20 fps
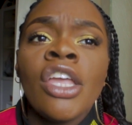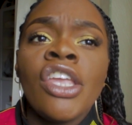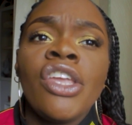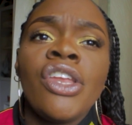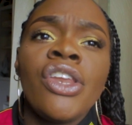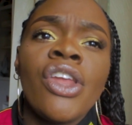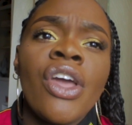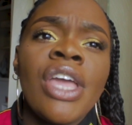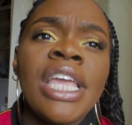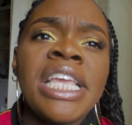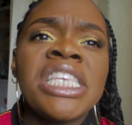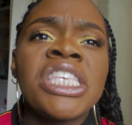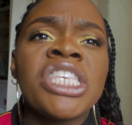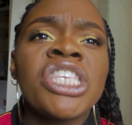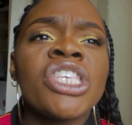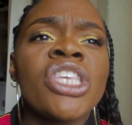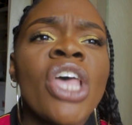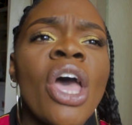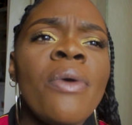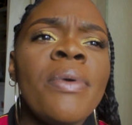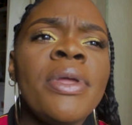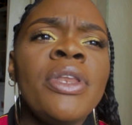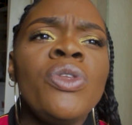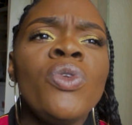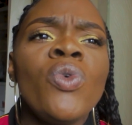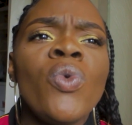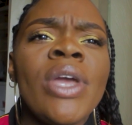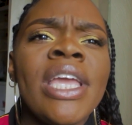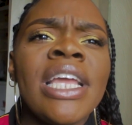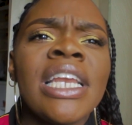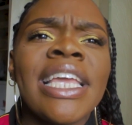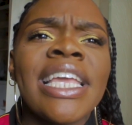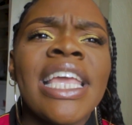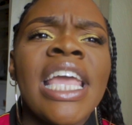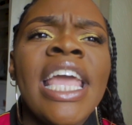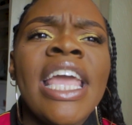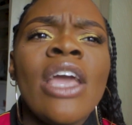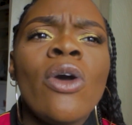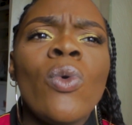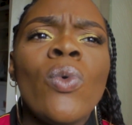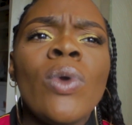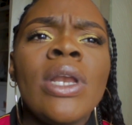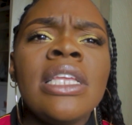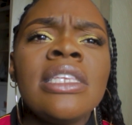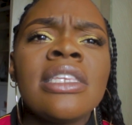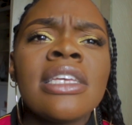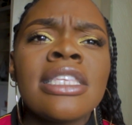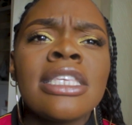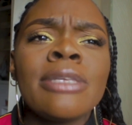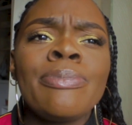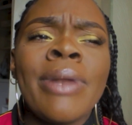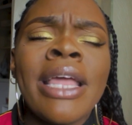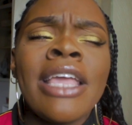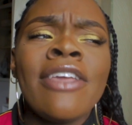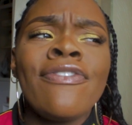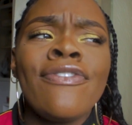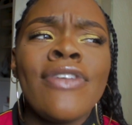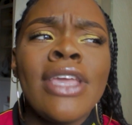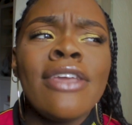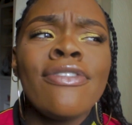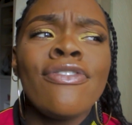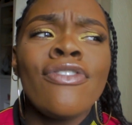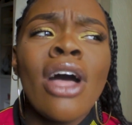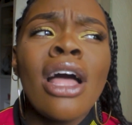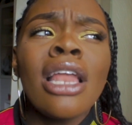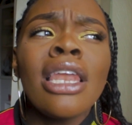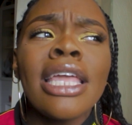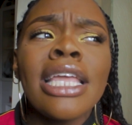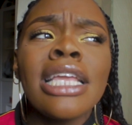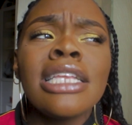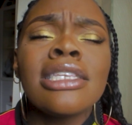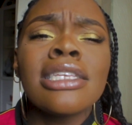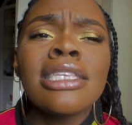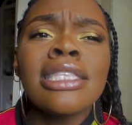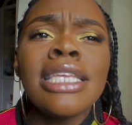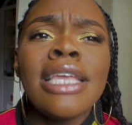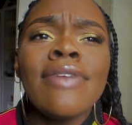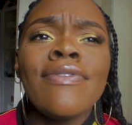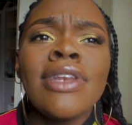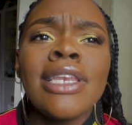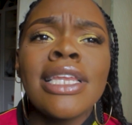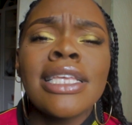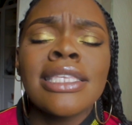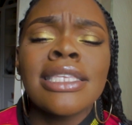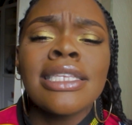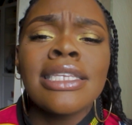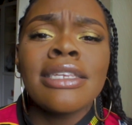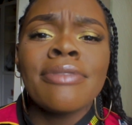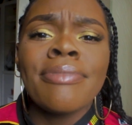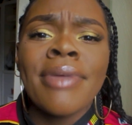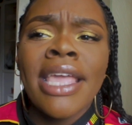you know, he's so annoying, like, all he does is play FIFA, like, he doesn't even listen to